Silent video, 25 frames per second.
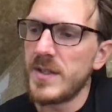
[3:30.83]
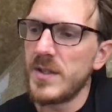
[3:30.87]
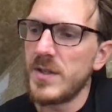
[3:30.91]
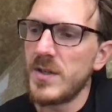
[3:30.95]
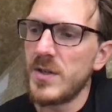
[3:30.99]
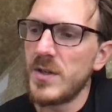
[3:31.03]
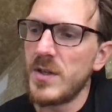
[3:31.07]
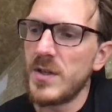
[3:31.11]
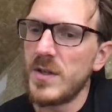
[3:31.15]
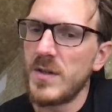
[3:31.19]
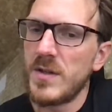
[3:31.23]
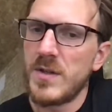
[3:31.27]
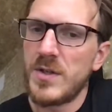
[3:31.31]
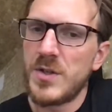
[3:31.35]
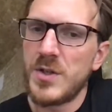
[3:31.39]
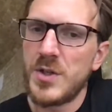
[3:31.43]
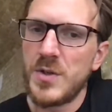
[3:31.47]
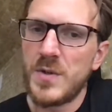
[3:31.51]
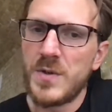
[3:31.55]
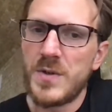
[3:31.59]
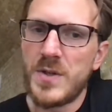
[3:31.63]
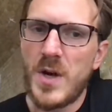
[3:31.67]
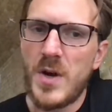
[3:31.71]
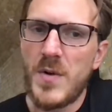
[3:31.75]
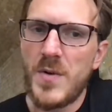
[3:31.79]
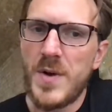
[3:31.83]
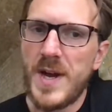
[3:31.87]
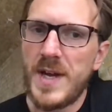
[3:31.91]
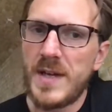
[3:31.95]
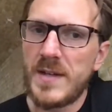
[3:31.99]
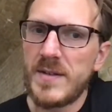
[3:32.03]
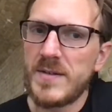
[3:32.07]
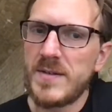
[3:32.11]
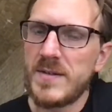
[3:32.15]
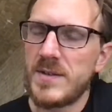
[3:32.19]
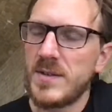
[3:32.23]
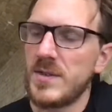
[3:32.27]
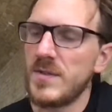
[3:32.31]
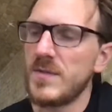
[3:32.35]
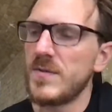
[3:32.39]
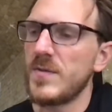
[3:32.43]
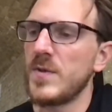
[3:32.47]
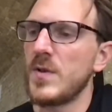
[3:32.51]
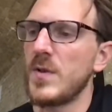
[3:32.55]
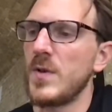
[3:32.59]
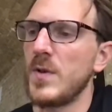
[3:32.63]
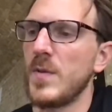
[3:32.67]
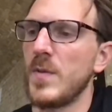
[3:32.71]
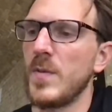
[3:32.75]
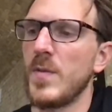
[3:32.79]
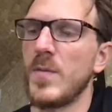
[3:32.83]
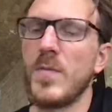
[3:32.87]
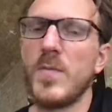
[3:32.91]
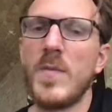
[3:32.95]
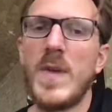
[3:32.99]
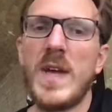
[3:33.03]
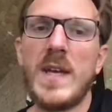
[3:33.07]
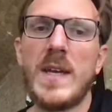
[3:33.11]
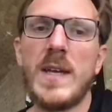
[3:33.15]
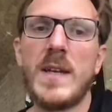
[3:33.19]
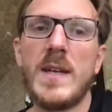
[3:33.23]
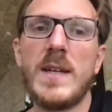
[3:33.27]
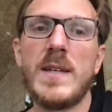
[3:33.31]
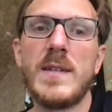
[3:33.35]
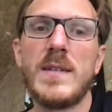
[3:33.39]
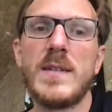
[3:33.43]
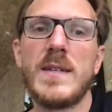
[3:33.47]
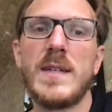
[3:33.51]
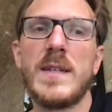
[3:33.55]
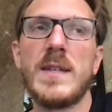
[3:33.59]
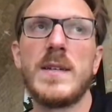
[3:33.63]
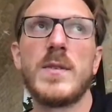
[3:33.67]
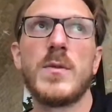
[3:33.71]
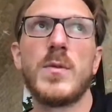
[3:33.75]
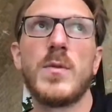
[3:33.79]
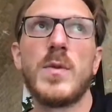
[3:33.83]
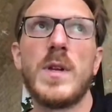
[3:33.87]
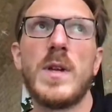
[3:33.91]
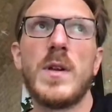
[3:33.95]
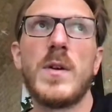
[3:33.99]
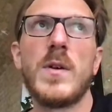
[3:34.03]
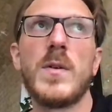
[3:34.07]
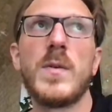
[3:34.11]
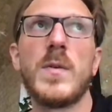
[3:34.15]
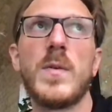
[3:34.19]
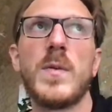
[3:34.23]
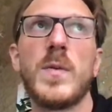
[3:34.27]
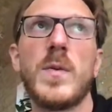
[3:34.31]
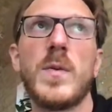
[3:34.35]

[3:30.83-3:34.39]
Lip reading: You can choose RX just to make it easy. We don't,